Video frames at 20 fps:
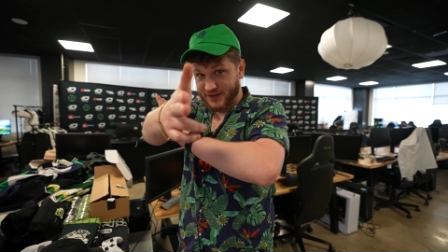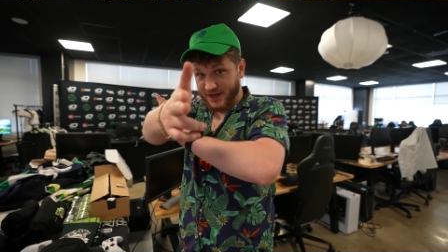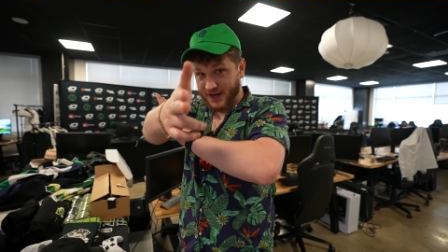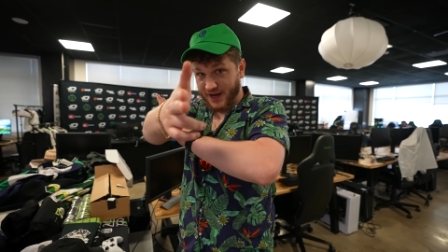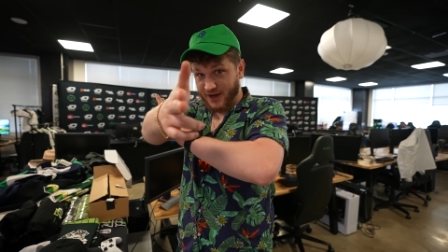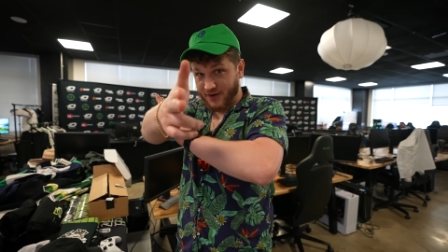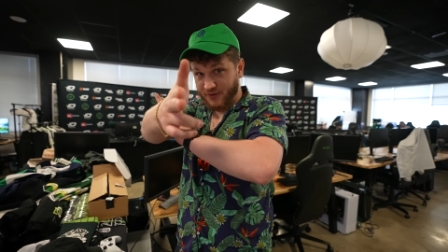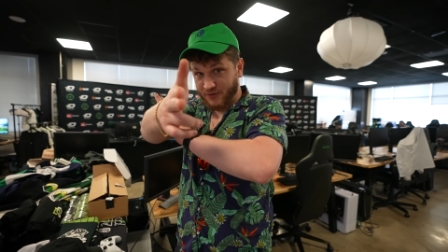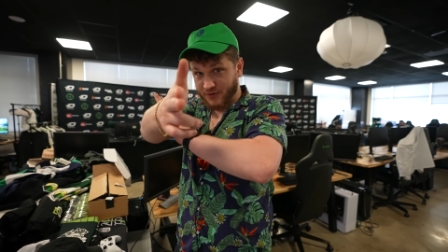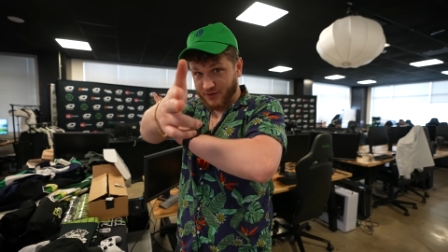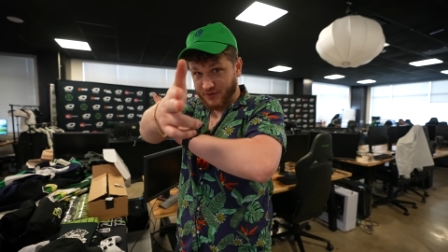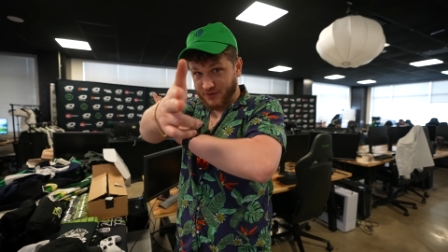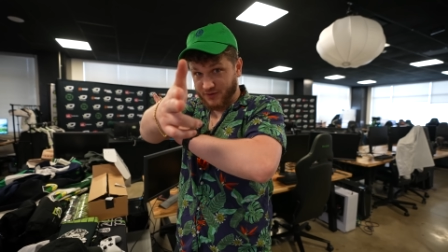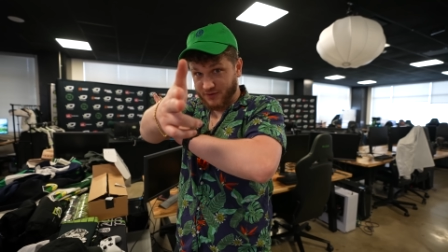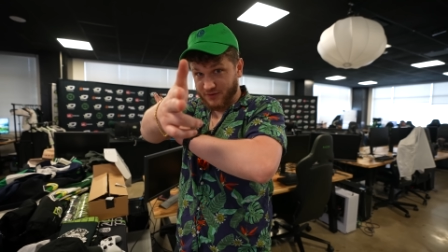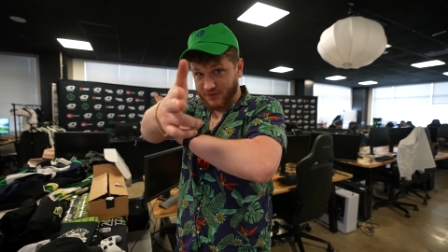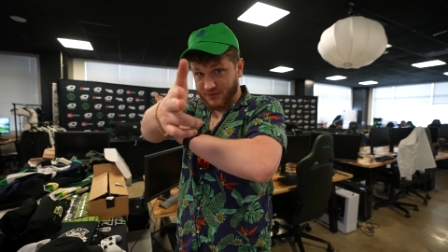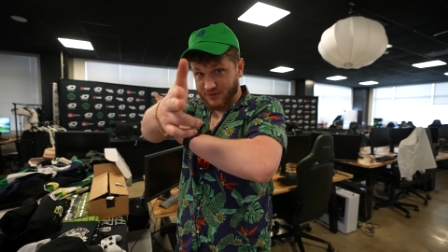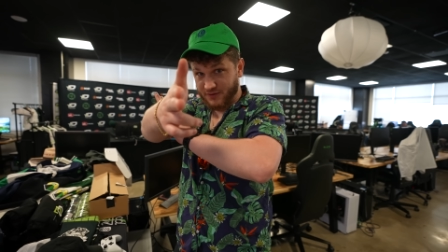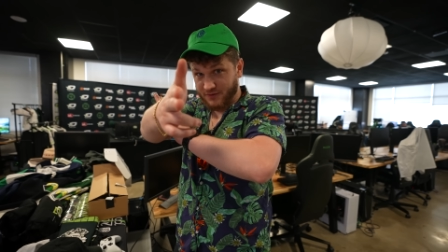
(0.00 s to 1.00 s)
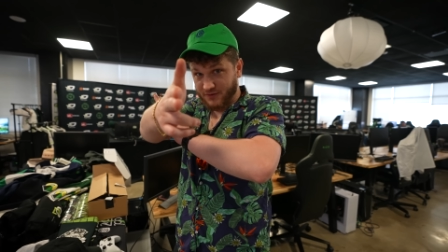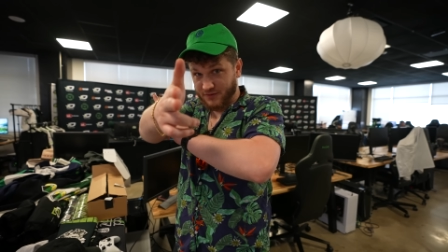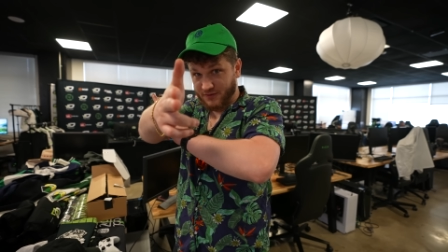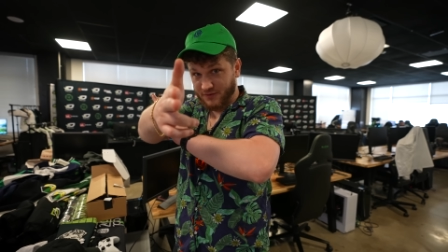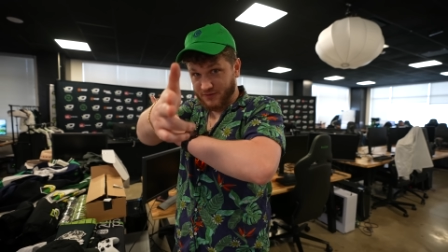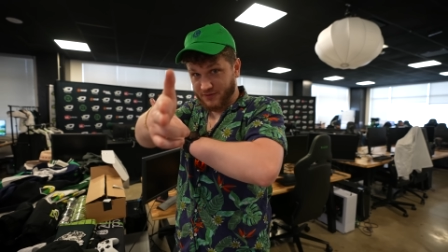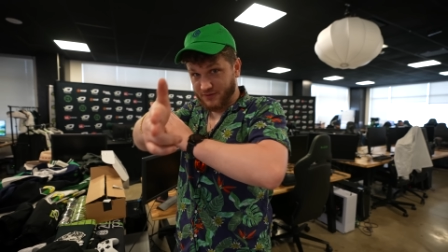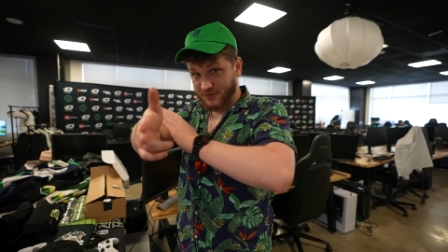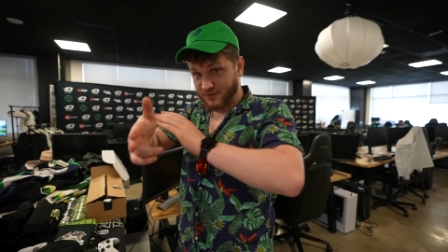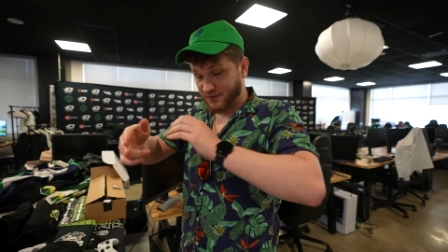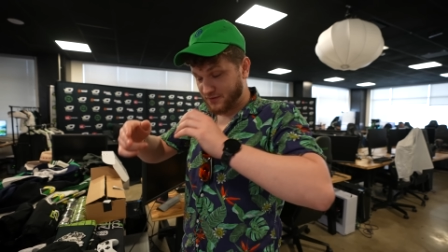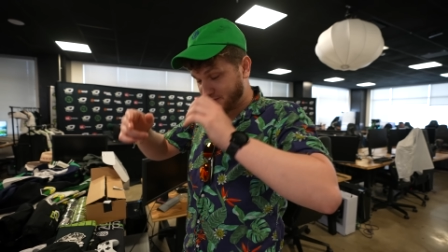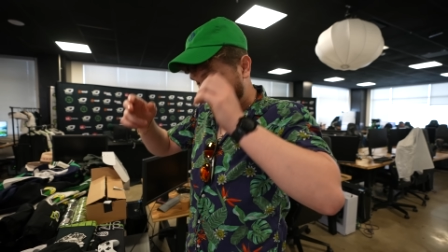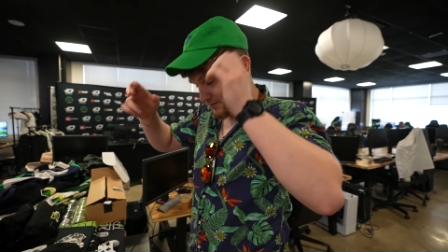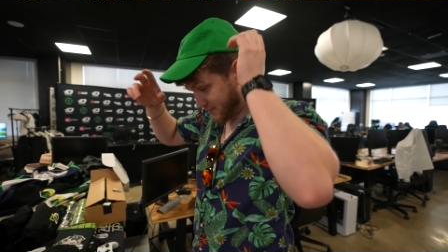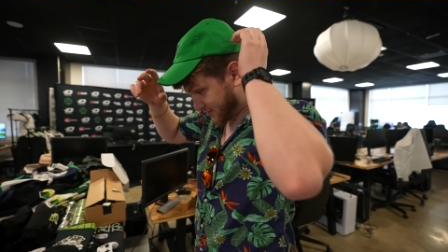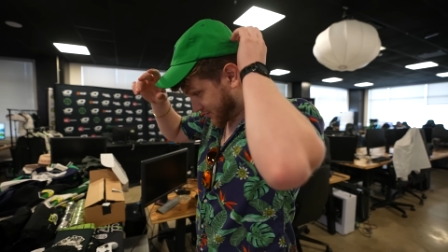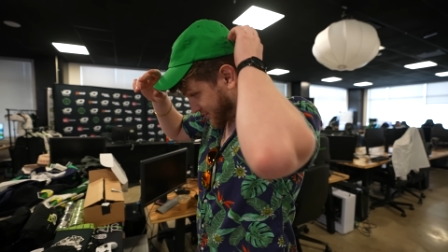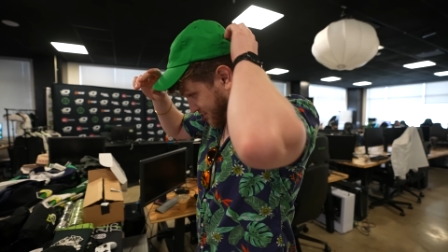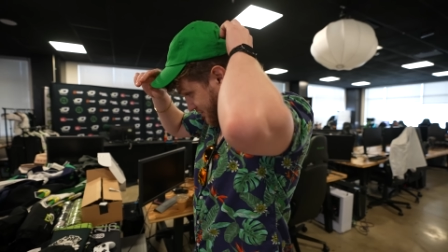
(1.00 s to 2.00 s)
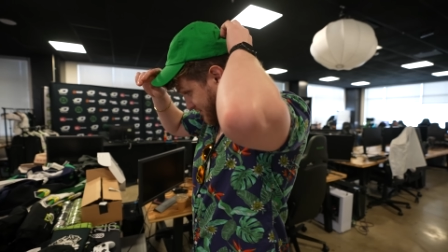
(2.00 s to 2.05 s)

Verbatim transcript: down. If you're a